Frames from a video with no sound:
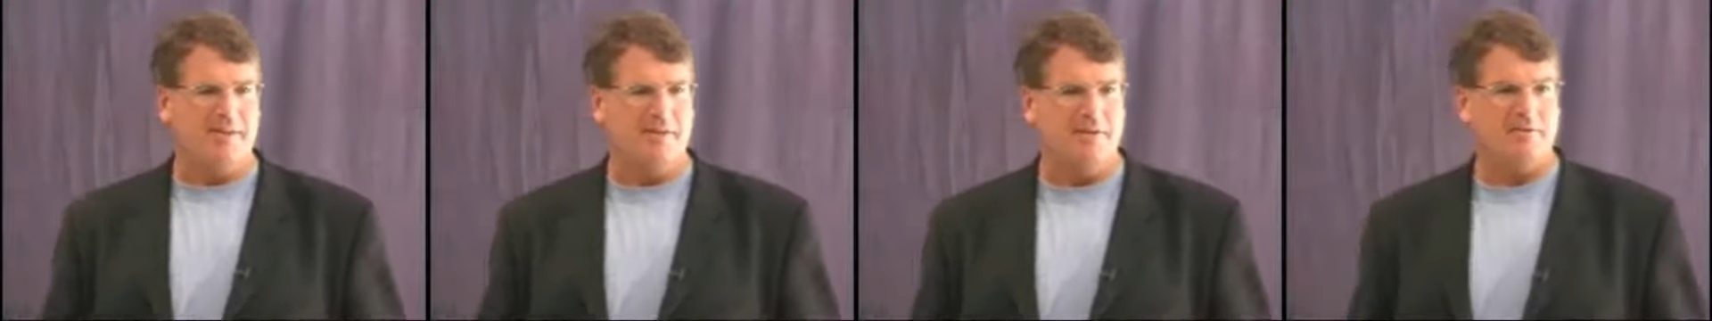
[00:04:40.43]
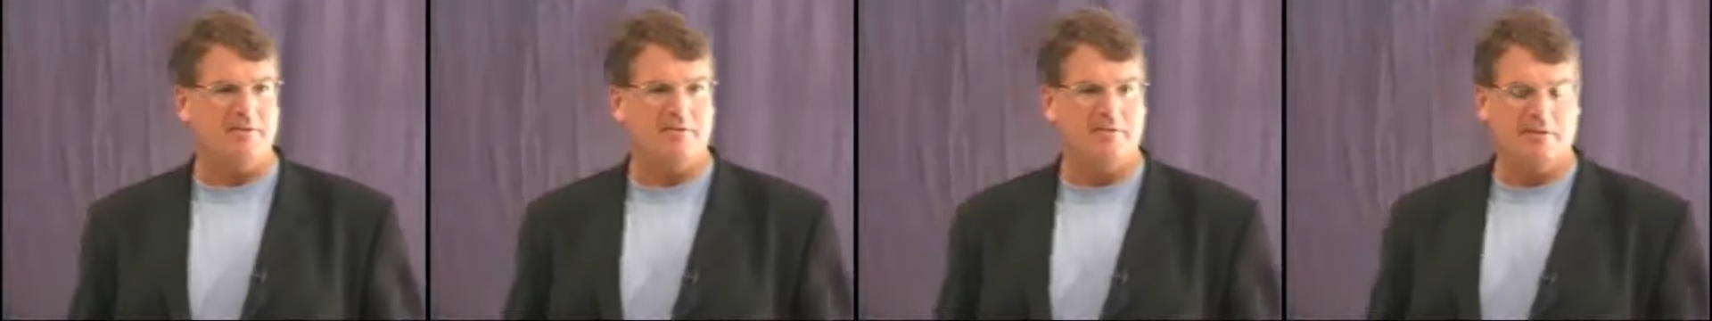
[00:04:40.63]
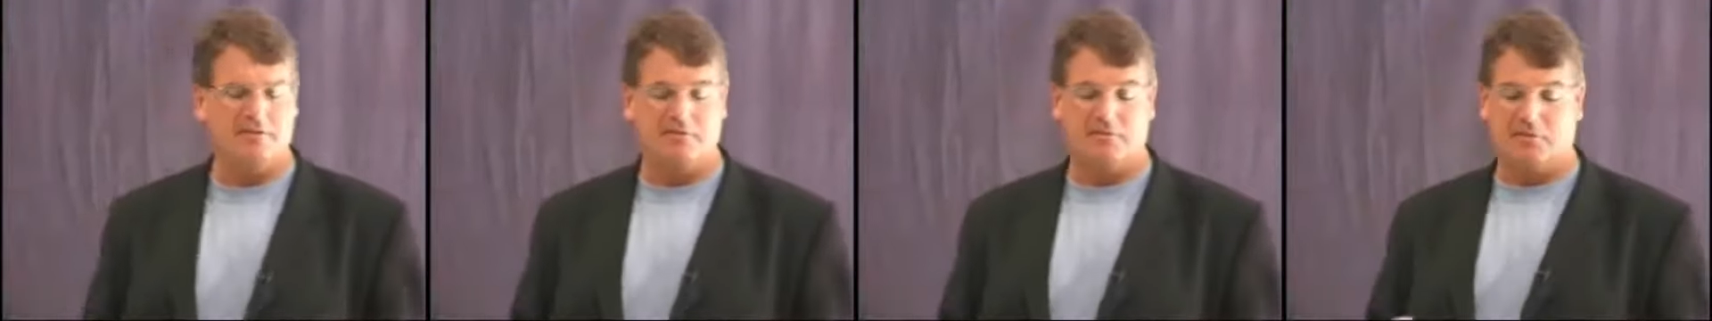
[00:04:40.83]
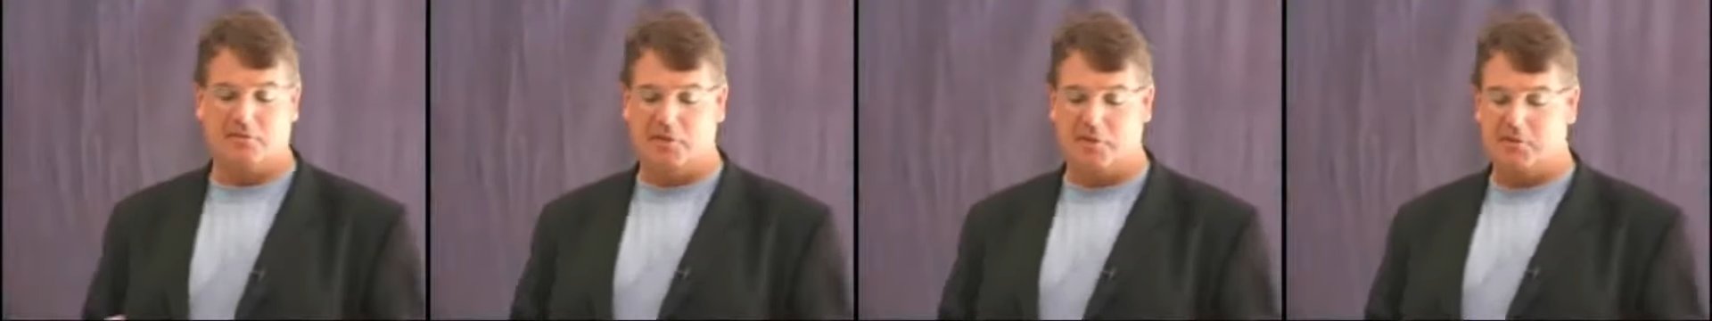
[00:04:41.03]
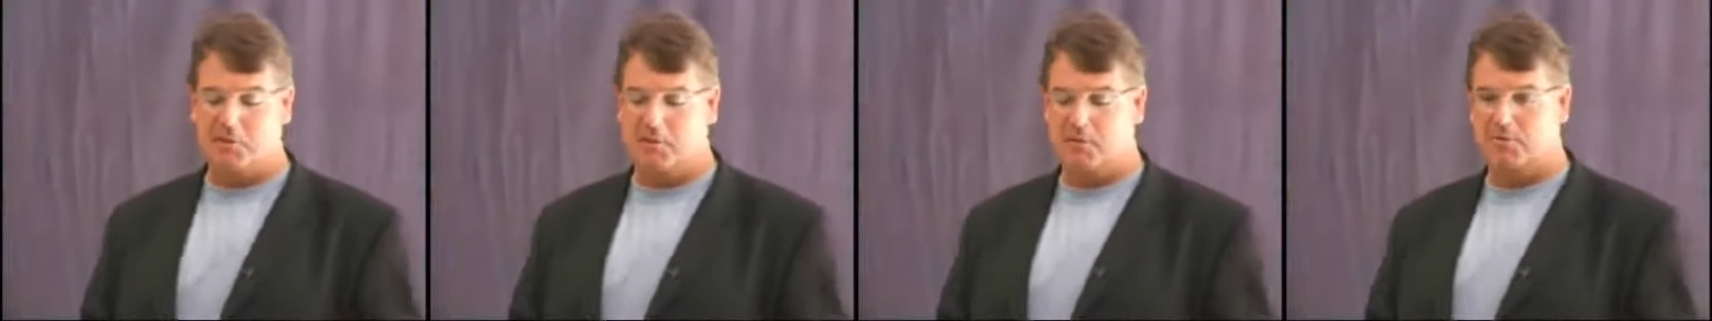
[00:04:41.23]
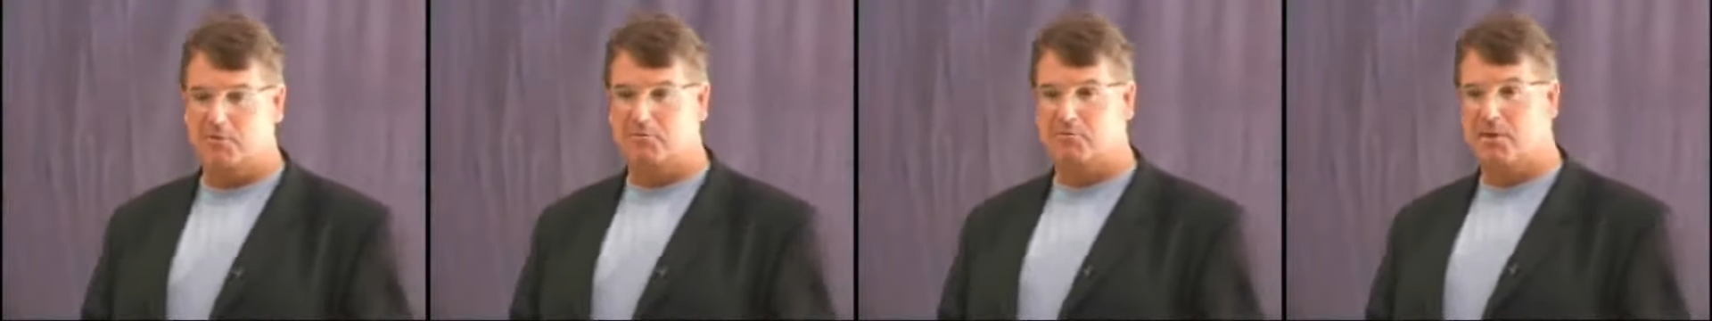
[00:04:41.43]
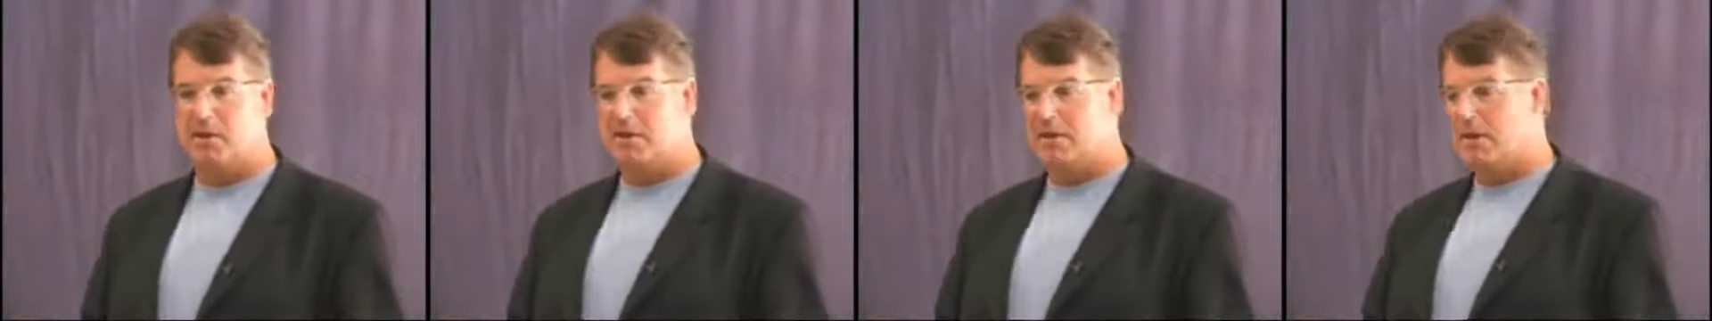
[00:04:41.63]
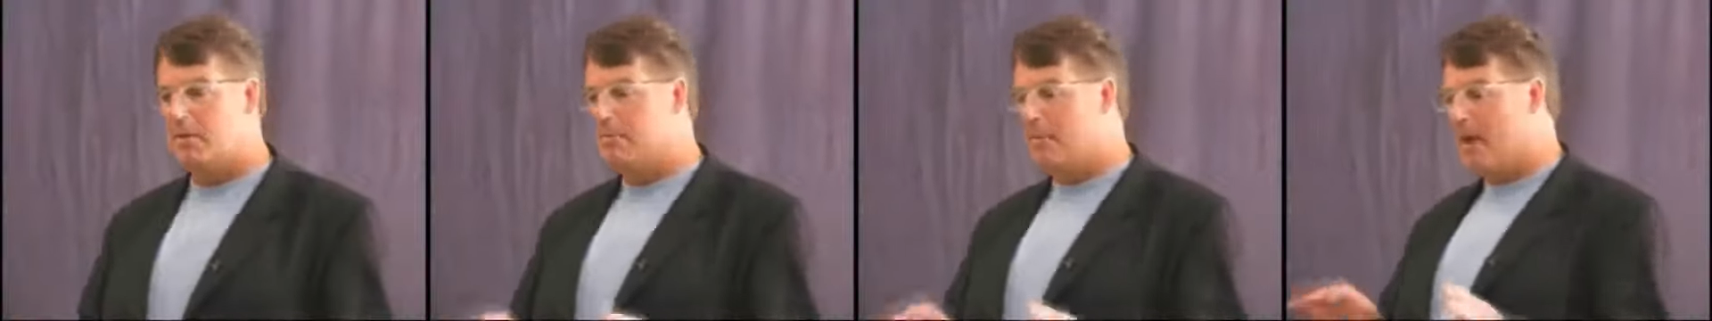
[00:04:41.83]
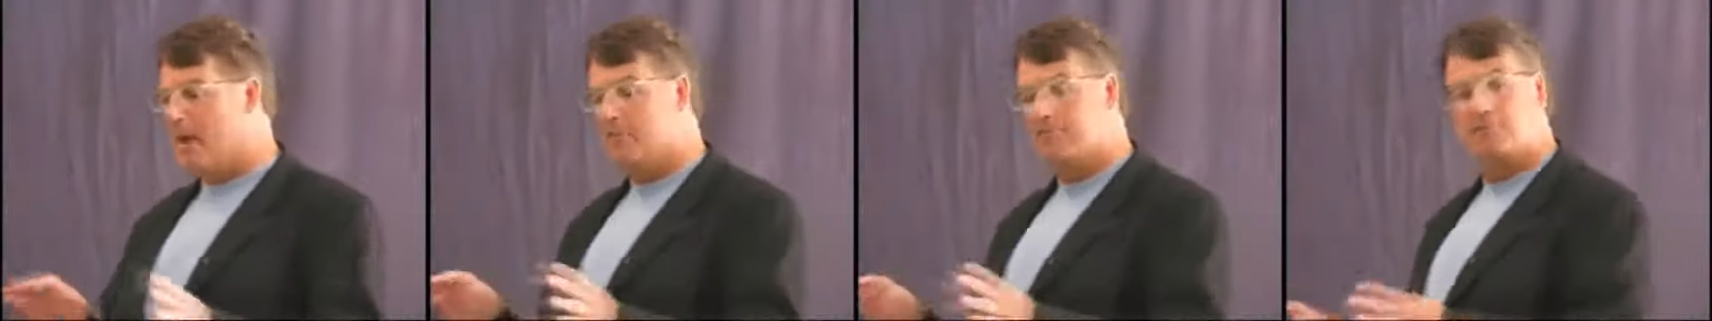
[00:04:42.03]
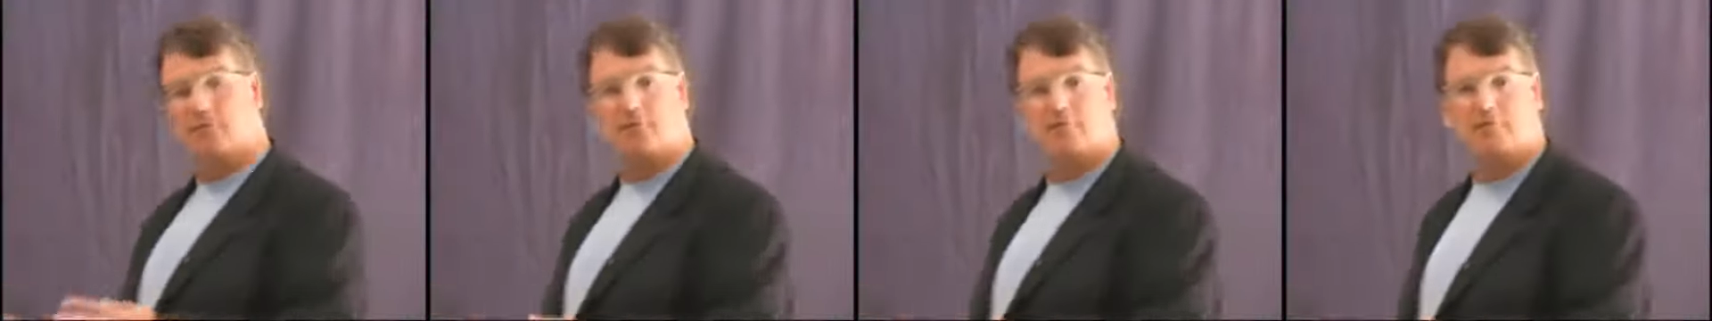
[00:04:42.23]
This theory was made up
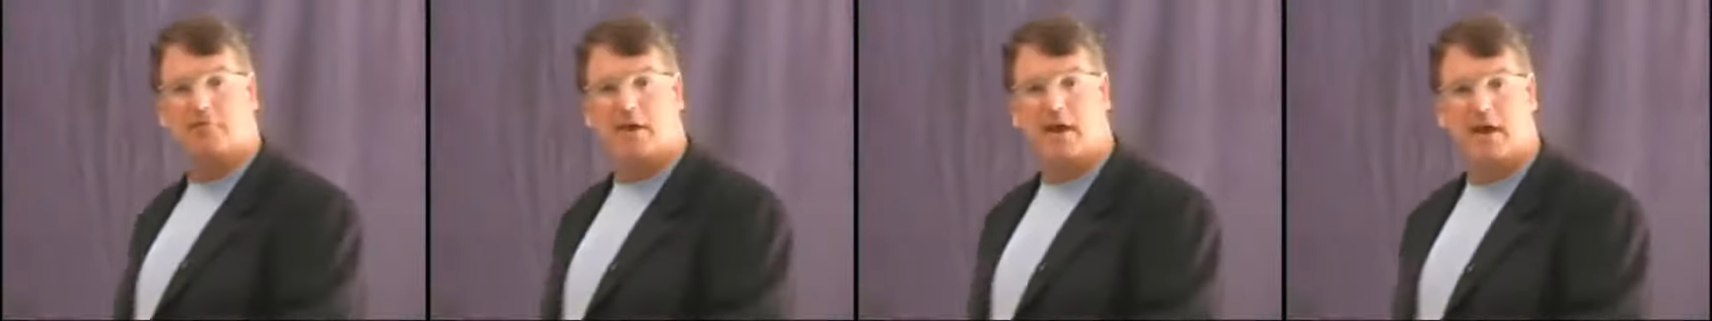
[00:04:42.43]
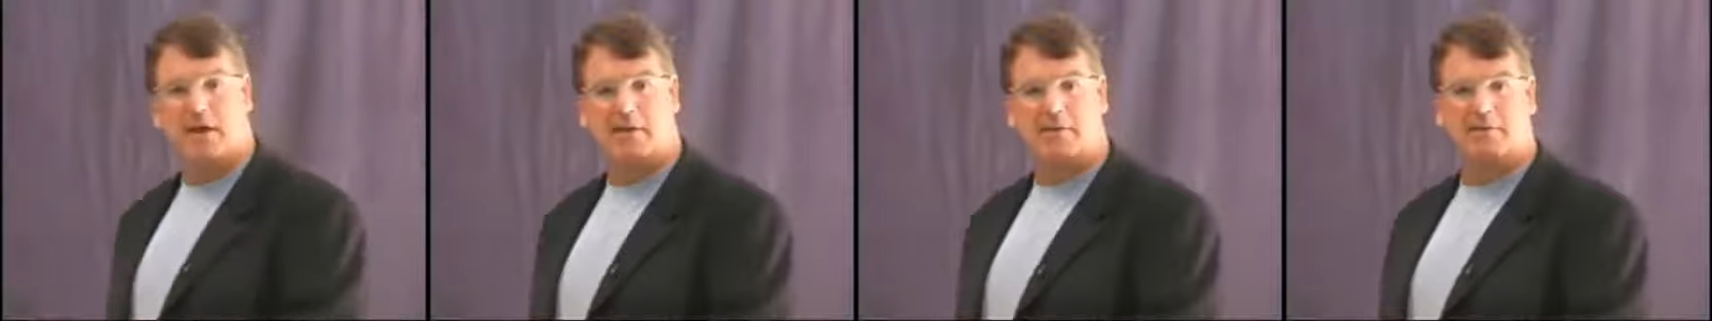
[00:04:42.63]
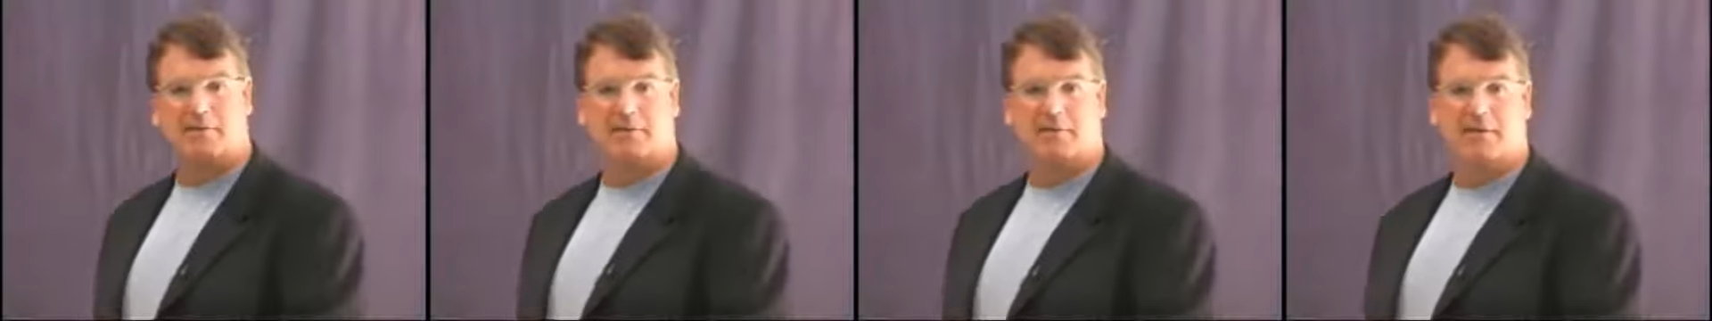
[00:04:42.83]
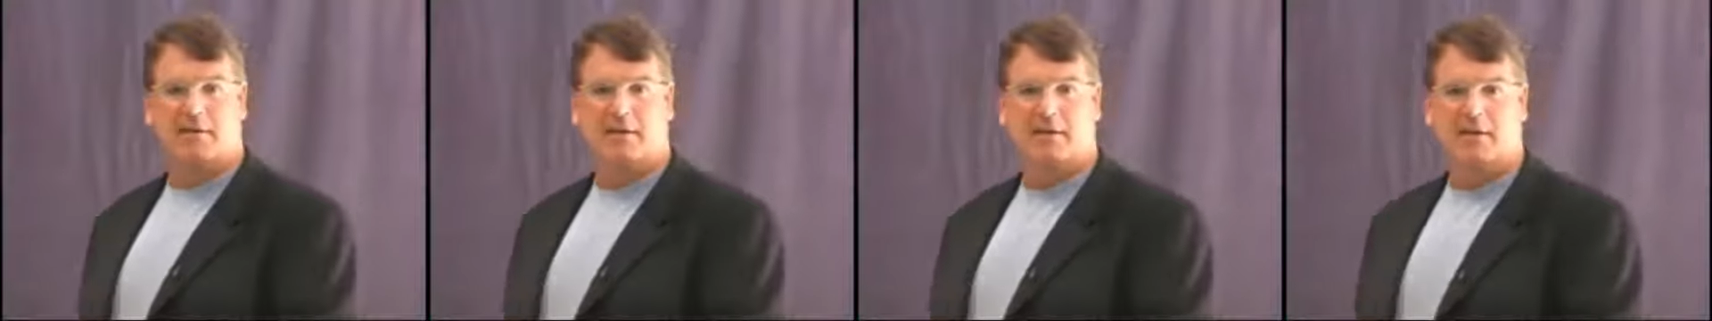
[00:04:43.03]
after the fact.